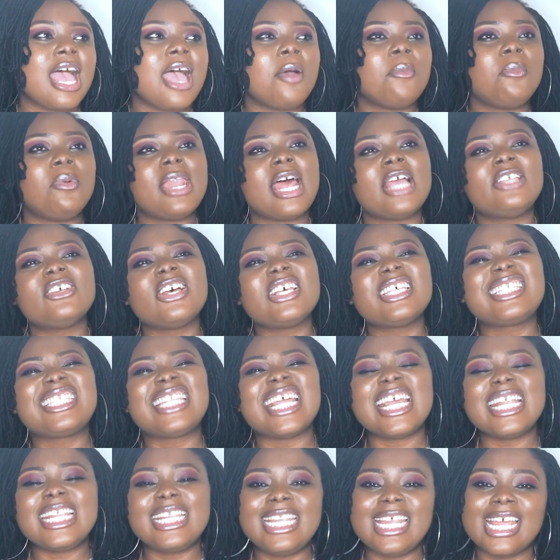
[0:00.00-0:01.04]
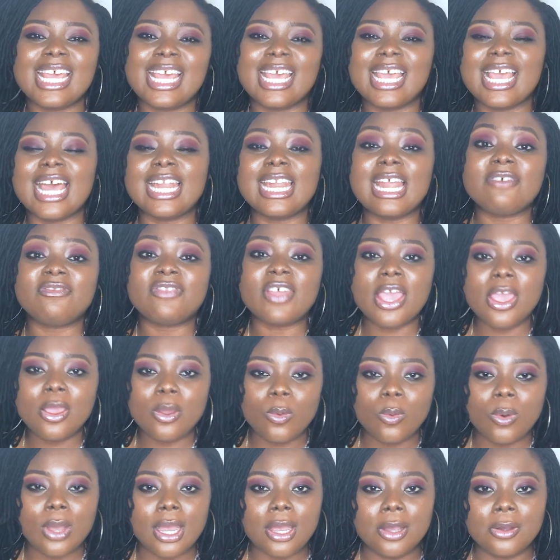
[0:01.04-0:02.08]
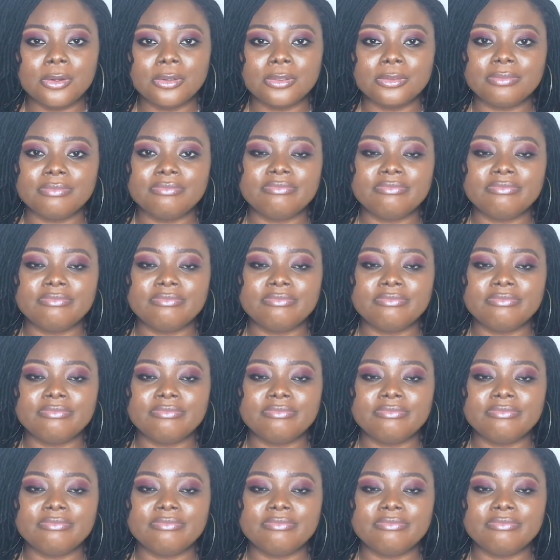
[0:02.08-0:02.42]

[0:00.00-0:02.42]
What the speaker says: But I just stayed there, and after a while,